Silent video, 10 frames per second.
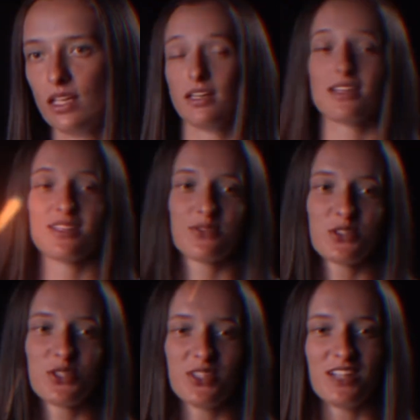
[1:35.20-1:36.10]
Yes, for
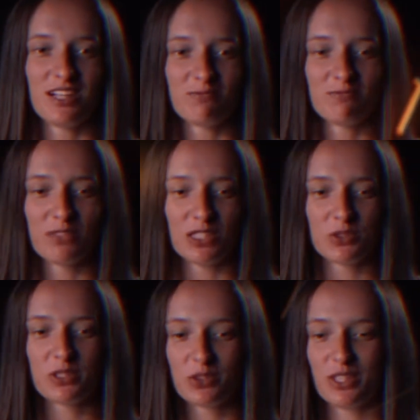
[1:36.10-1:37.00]
sure. I'm
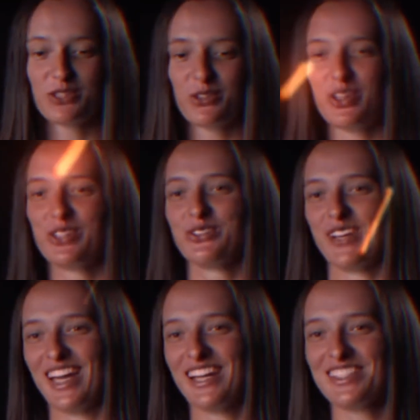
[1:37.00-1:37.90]
really looking forward to
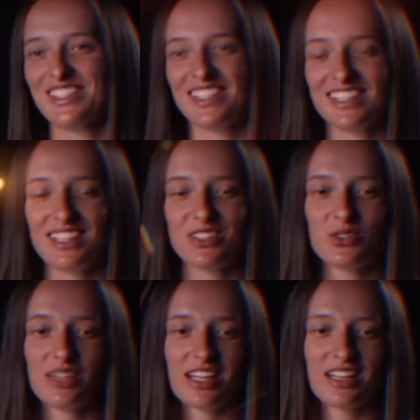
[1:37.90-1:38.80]
vacation and not
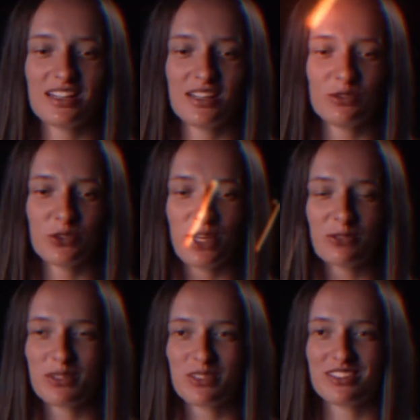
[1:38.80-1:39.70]
doing anything for a
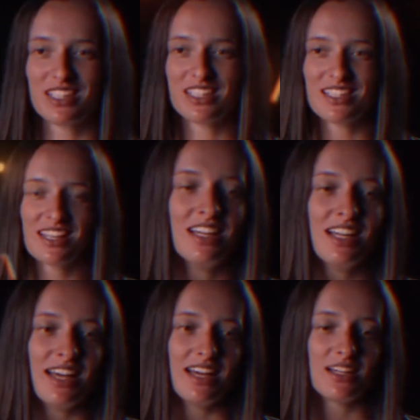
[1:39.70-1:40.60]
couple of days,
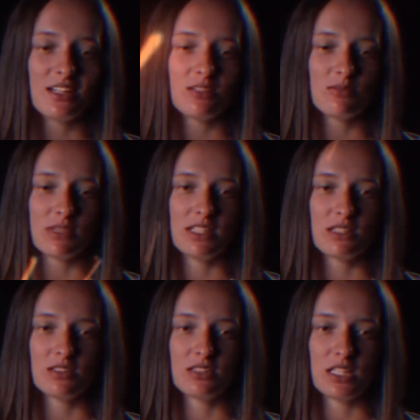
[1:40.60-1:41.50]
uh, but
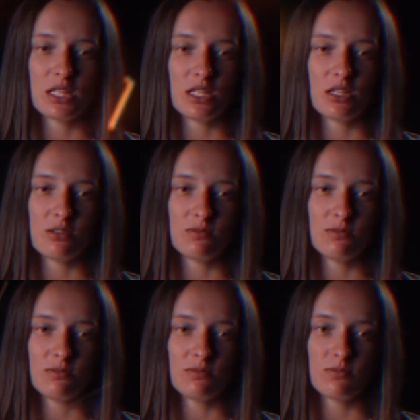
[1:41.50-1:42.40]
then,
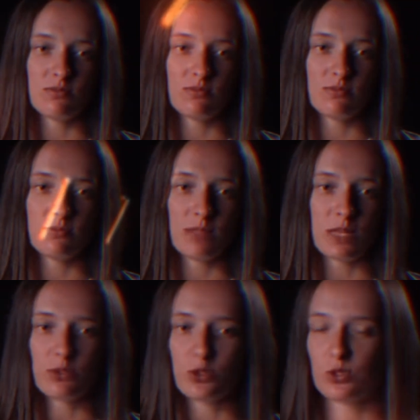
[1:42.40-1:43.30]
um, then
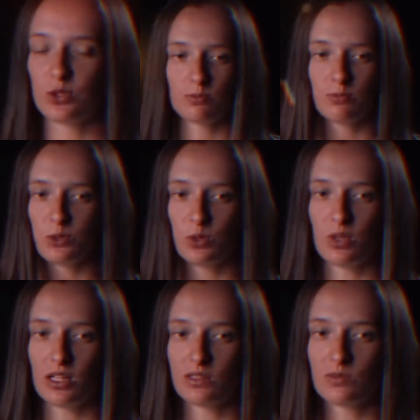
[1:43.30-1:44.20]
for sure, you know,
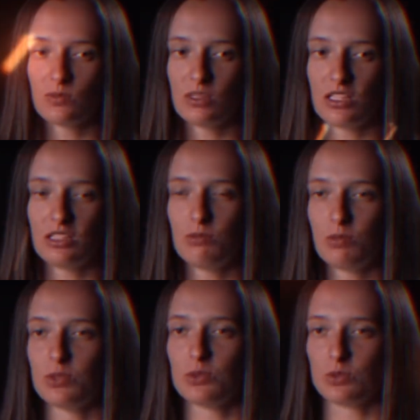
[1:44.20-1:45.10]
I'll dig deep
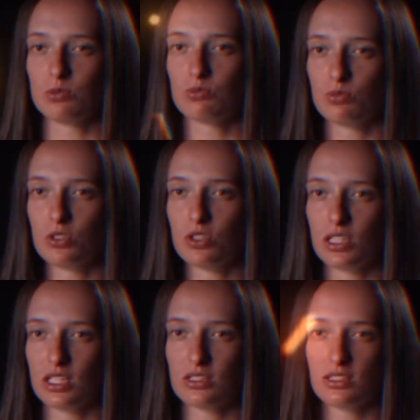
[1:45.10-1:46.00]
into work,
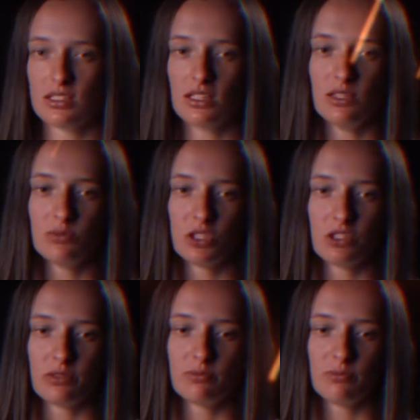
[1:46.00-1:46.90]
and um, there
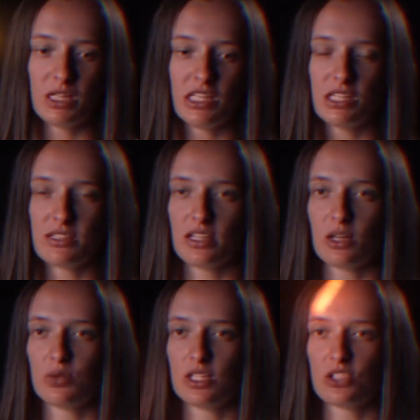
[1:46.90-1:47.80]
are many things that I
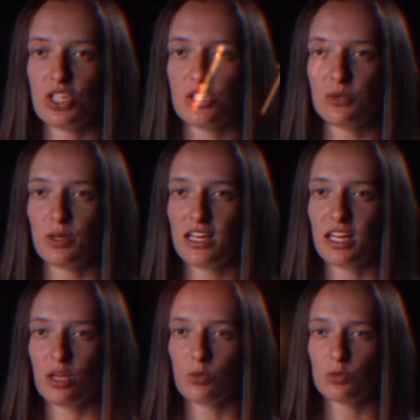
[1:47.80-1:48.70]
want to change in my
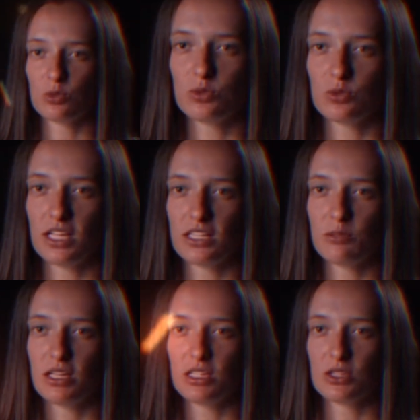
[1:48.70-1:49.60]
game to get it
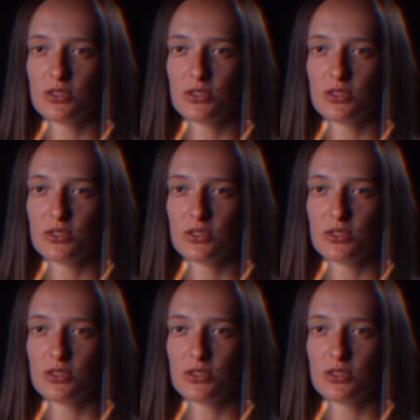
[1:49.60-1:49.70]
better.